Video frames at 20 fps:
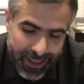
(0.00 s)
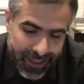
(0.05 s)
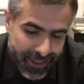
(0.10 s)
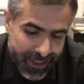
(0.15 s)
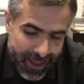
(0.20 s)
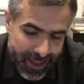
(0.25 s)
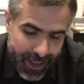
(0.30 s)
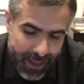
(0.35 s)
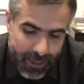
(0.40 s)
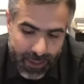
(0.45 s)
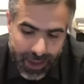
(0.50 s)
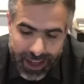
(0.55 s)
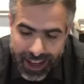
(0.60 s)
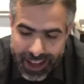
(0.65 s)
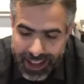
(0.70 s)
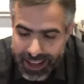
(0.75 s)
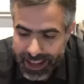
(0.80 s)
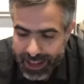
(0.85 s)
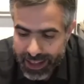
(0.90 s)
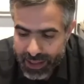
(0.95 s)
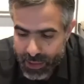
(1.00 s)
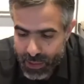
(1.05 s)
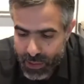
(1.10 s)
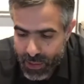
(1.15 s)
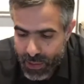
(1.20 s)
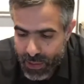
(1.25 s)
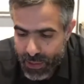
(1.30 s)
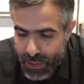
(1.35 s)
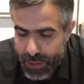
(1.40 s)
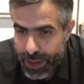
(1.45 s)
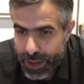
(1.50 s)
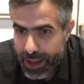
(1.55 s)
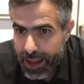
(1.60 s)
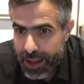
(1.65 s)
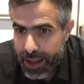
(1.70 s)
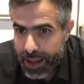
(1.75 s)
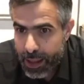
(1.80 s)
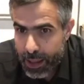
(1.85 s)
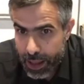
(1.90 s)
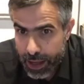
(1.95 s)
in the beginning, so
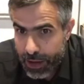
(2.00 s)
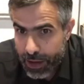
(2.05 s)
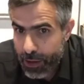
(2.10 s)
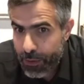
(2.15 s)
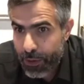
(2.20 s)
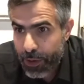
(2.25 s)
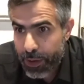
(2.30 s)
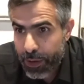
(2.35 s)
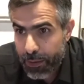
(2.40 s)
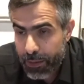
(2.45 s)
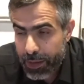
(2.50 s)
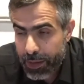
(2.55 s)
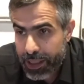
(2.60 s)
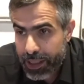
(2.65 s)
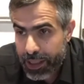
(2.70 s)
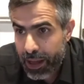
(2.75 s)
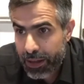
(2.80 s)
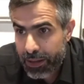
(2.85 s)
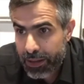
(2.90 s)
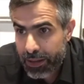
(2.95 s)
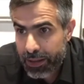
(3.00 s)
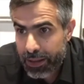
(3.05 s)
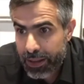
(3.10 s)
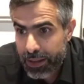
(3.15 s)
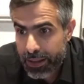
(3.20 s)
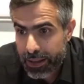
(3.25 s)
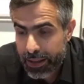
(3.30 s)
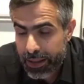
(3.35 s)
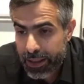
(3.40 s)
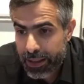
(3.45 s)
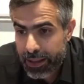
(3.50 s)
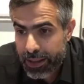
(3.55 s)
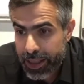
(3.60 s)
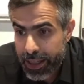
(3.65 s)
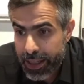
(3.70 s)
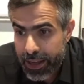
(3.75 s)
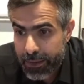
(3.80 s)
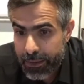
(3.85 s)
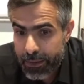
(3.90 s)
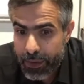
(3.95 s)
thank you for the MISC Art
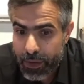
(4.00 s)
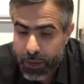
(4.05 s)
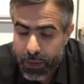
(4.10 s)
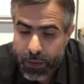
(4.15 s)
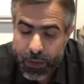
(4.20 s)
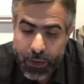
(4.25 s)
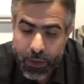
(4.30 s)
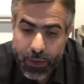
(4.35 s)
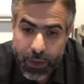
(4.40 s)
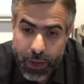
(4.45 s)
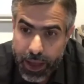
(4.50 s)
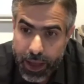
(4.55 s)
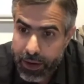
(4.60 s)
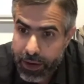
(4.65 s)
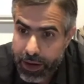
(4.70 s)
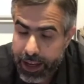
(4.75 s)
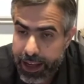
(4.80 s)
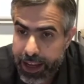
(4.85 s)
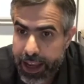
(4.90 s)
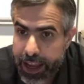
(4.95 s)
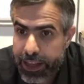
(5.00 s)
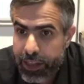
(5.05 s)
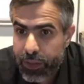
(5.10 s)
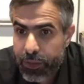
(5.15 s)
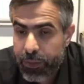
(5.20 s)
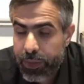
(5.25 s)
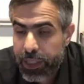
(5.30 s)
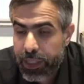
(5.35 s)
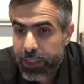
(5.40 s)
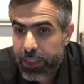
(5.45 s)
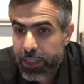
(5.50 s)
team to their engagement